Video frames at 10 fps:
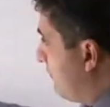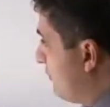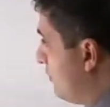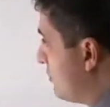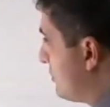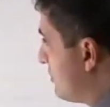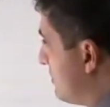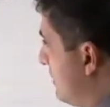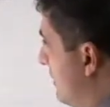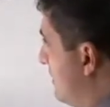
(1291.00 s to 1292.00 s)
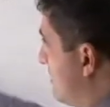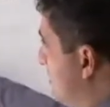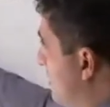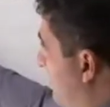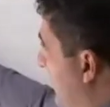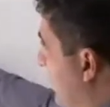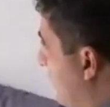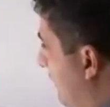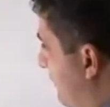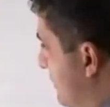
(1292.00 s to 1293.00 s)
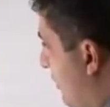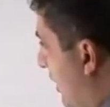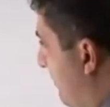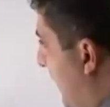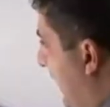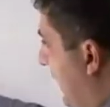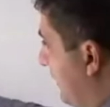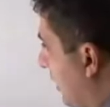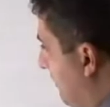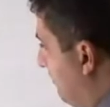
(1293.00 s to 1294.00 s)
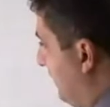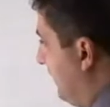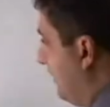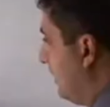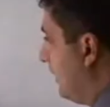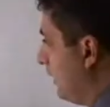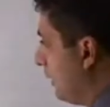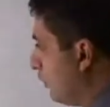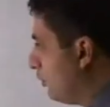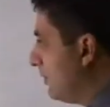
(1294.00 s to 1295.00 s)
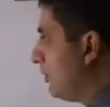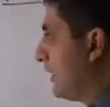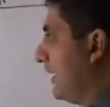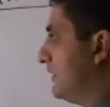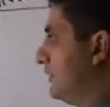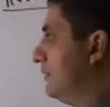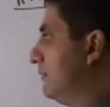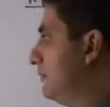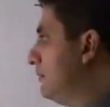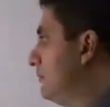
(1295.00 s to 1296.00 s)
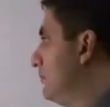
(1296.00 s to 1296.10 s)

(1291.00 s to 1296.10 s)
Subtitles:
my fuses is, depending if it's type A, type B, it will be located.